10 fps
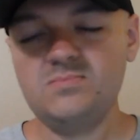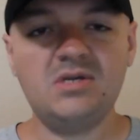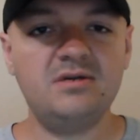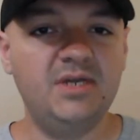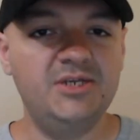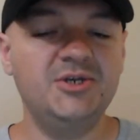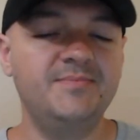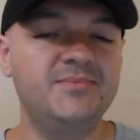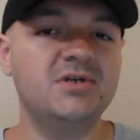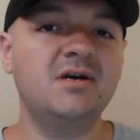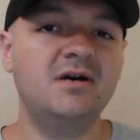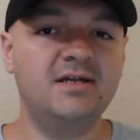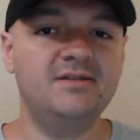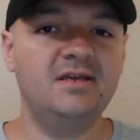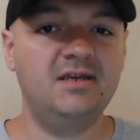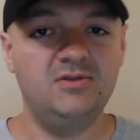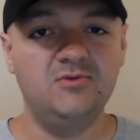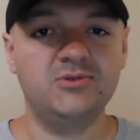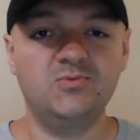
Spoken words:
they jumped the gun on thinking there was